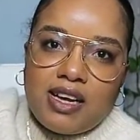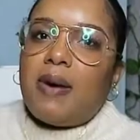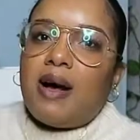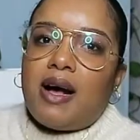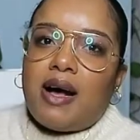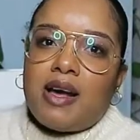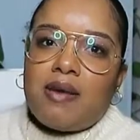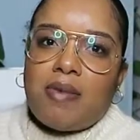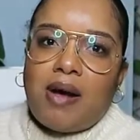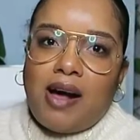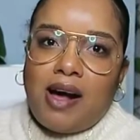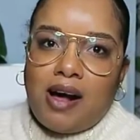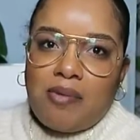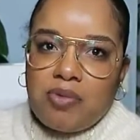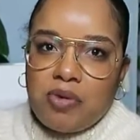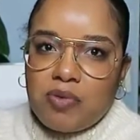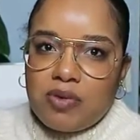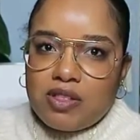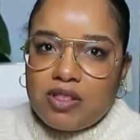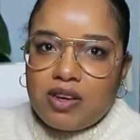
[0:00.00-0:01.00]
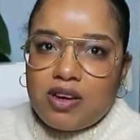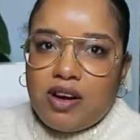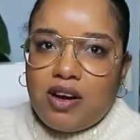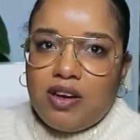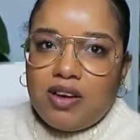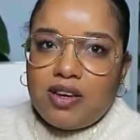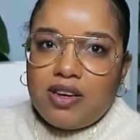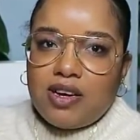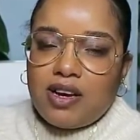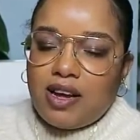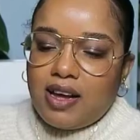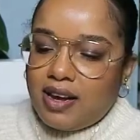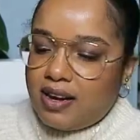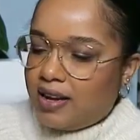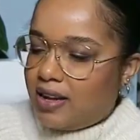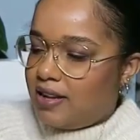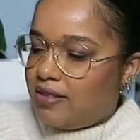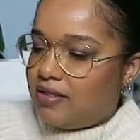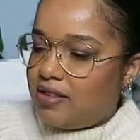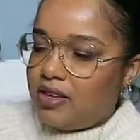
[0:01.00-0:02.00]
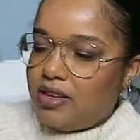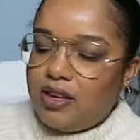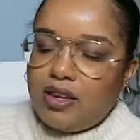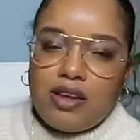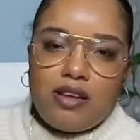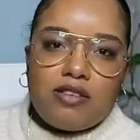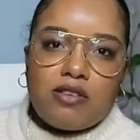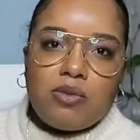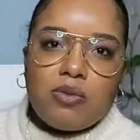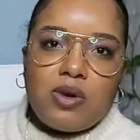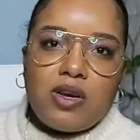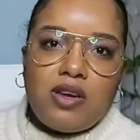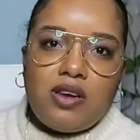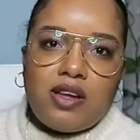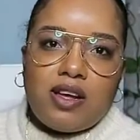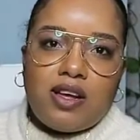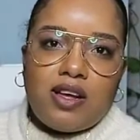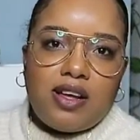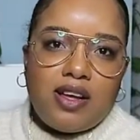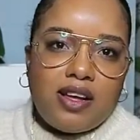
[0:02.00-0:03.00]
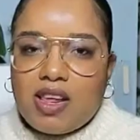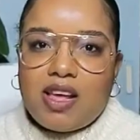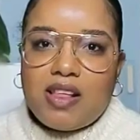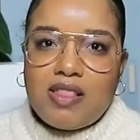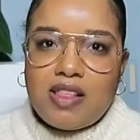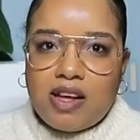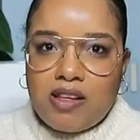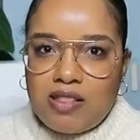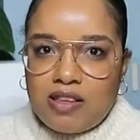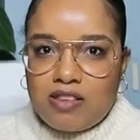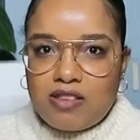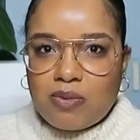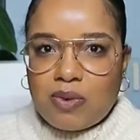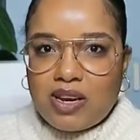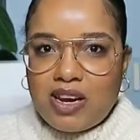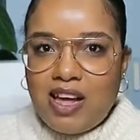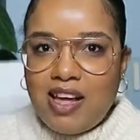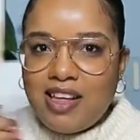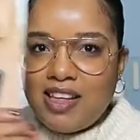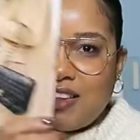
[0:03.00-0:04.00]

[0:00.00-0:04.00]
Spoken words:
but I'm happy with the color and I take it as a win. Now this one,